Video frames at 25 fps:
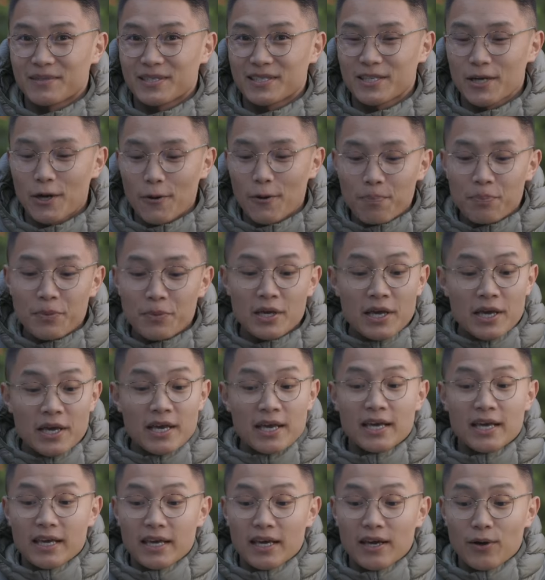So
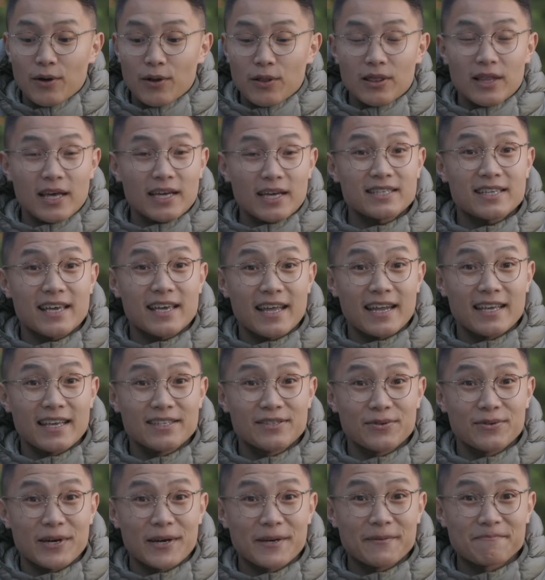let's get into it.